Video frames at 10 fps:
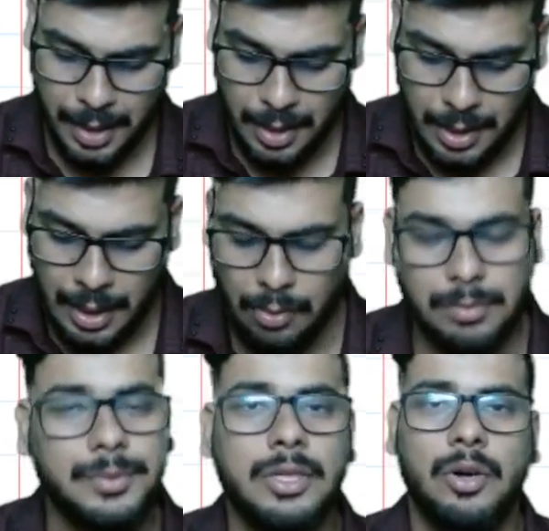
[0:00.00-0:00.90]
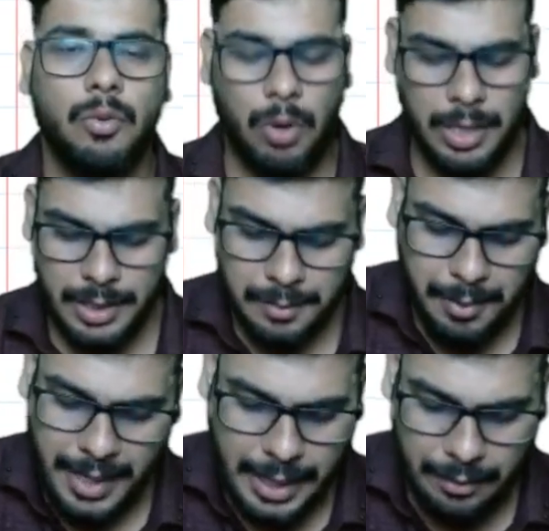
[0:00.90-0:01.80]
Now, what is
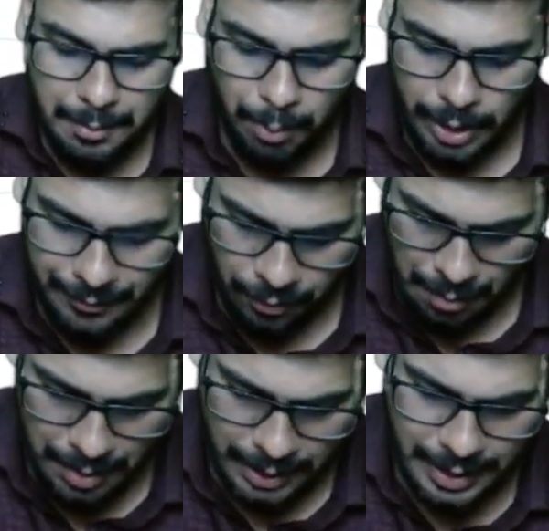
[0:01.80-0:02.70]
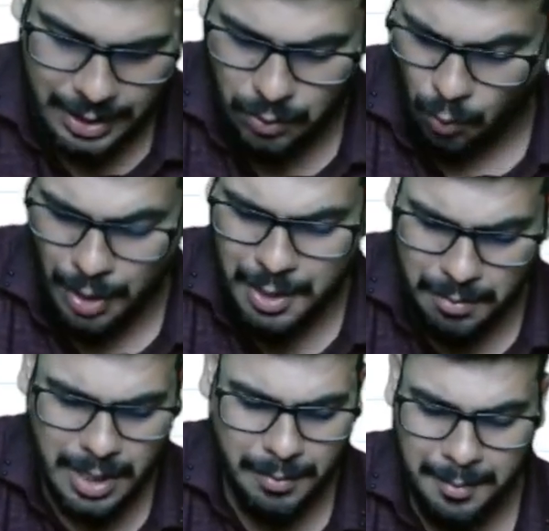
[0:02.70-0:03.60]
break-even point formula? That is, what do you
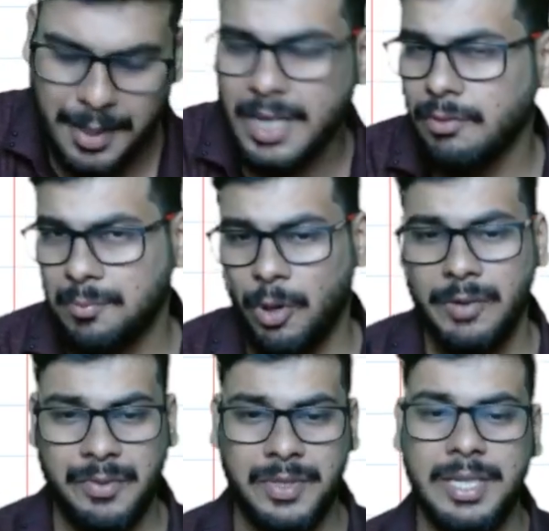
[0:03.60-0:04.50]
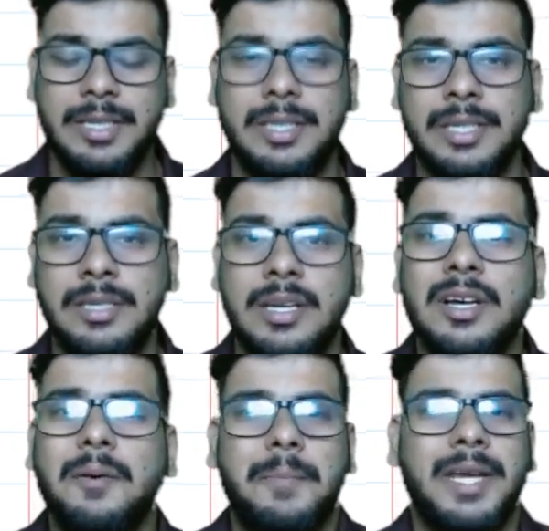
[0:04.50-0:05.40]
mean by break-even point? We've seen this.
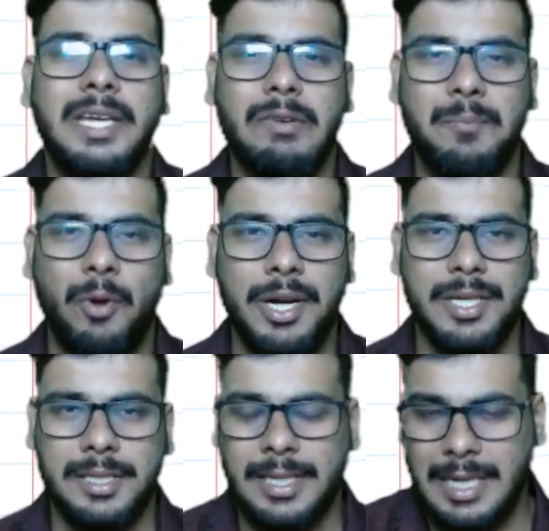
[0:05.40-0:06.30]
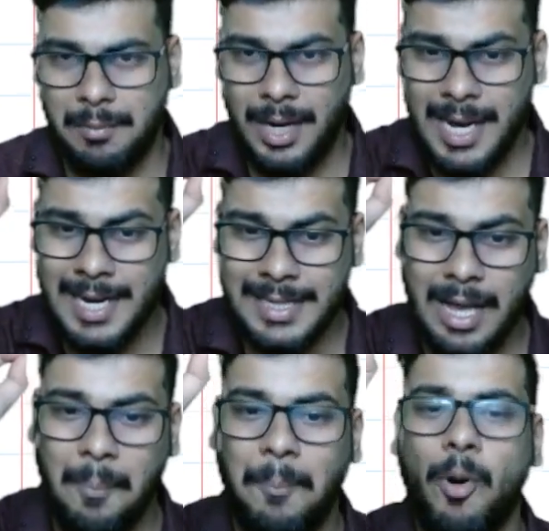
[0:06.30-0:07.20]
Break-even point is nothing but it is
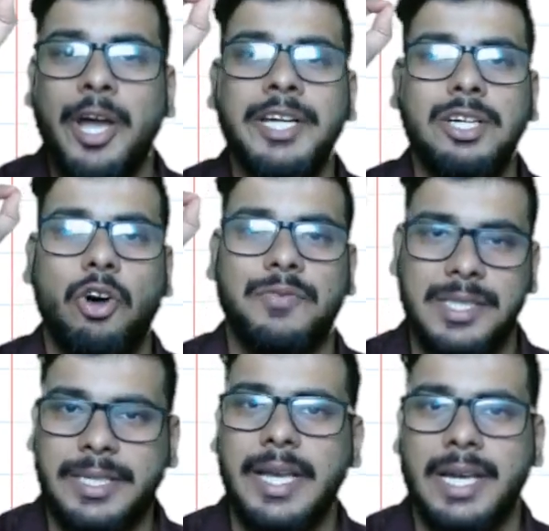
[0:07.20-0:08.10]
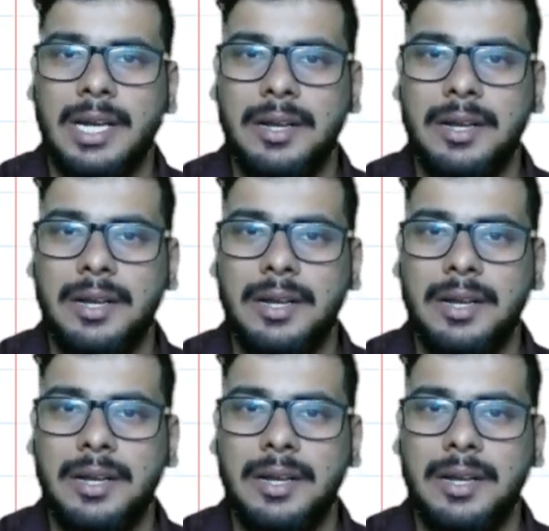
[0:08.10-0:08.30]
a point of sale